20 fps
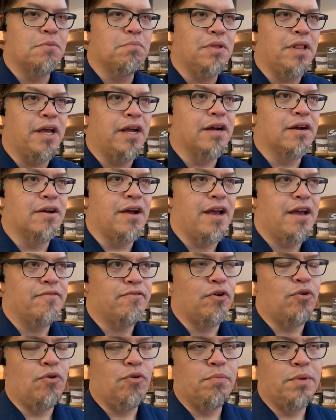player. I have a
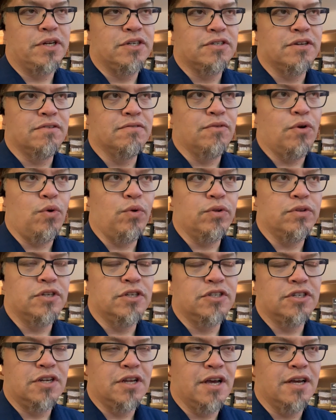whole bunch of old
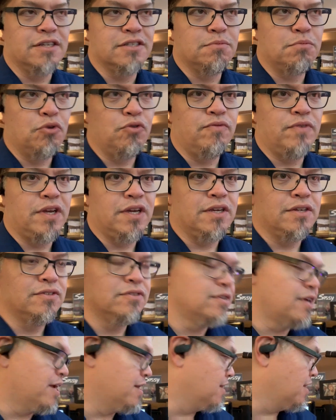digitized
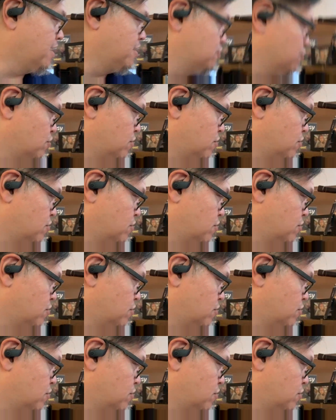movies and laser